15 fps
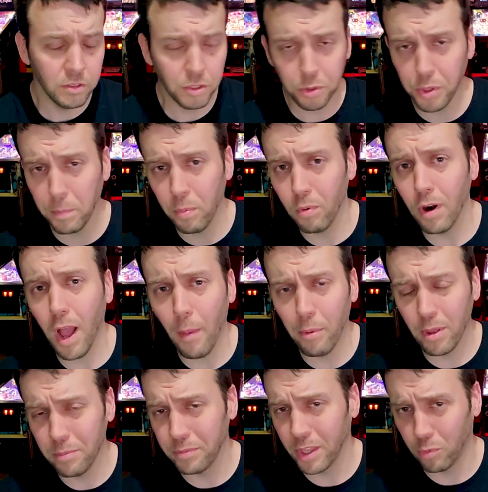So the
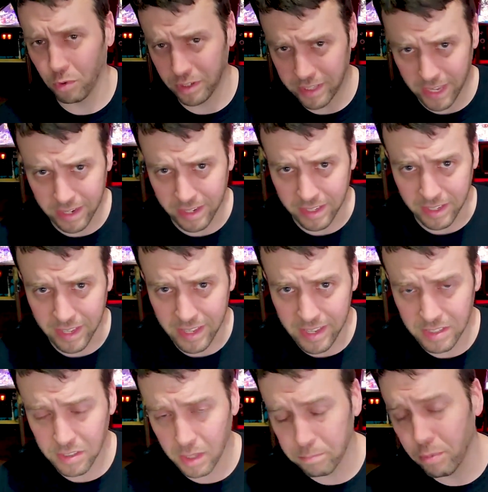problem that we're getting
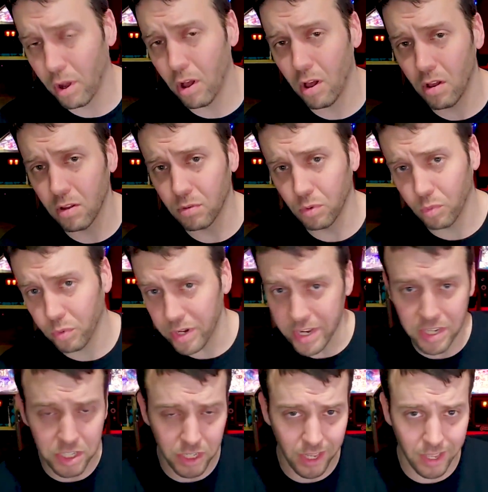is the ball
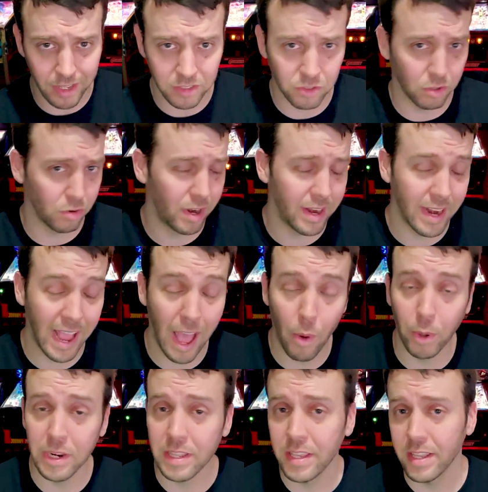rejects or
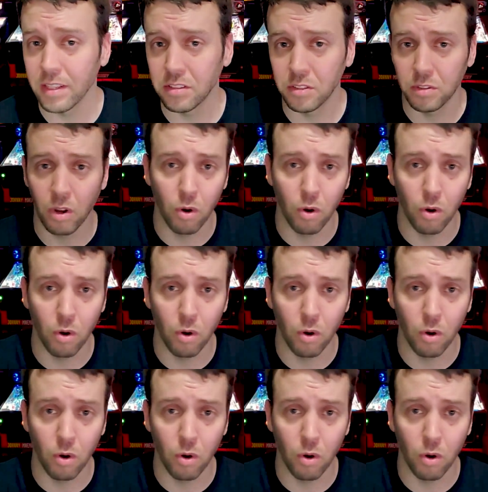how it hits